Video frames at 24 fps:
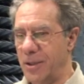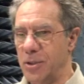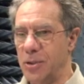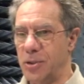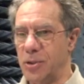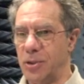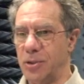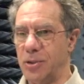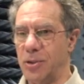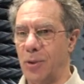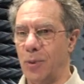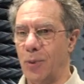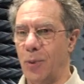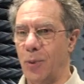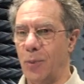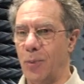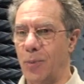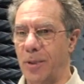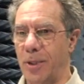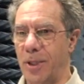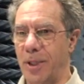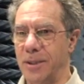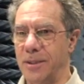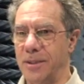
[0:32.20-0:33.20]

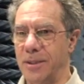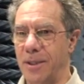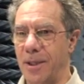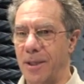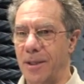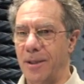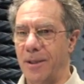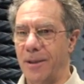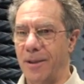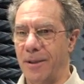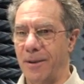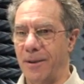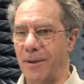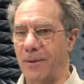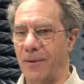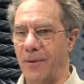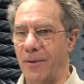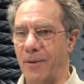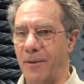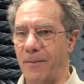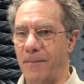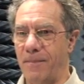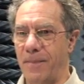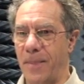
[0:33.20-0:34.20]
so because
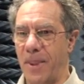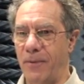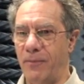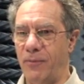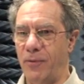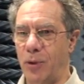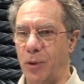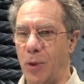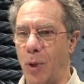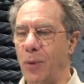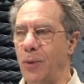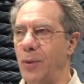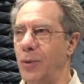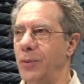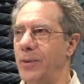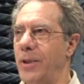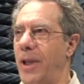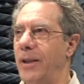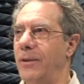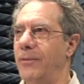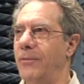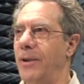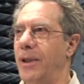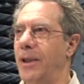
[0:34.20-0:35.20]
uh, if you don't do
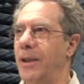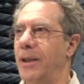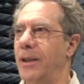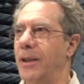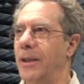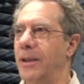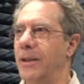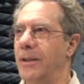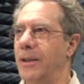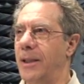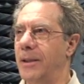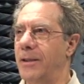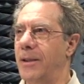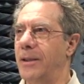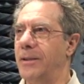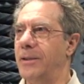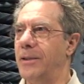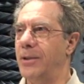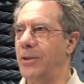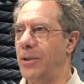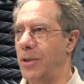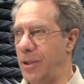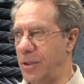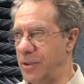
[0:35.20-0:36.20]
that way that
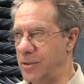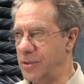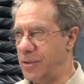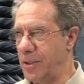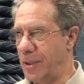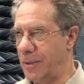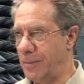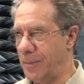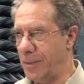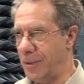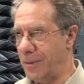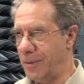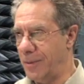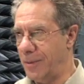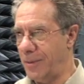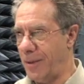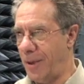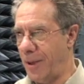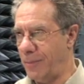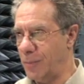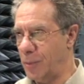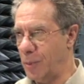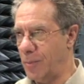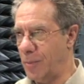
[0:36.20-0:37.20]
antenna is not
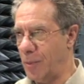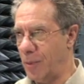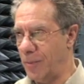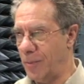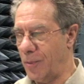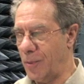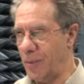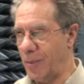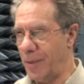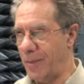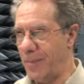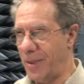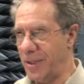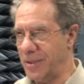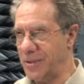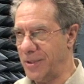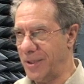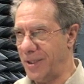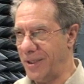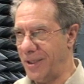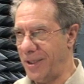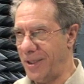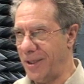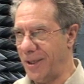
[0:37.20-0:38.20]
optimum or the
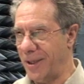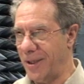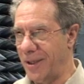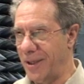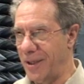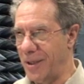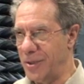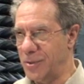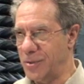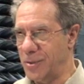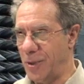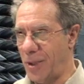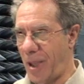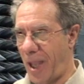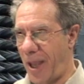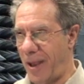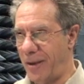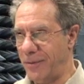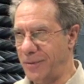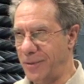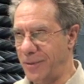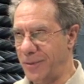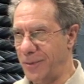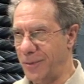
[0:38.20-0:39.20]
best antenna so you
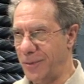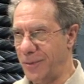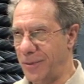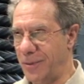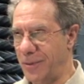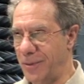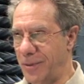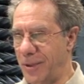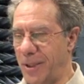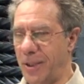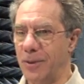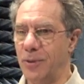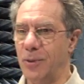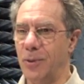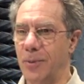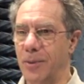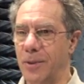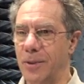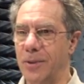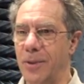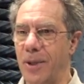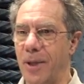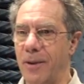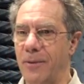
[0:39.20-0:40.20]
have to do it today
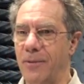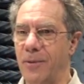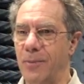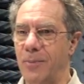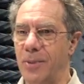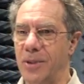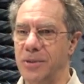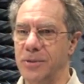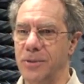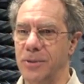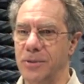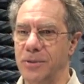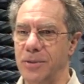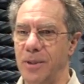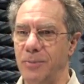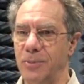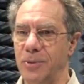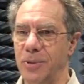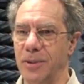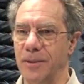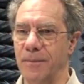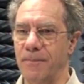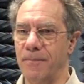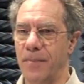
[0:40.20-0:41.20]
to have the best
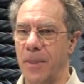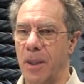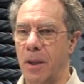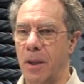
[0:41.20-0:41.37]
reception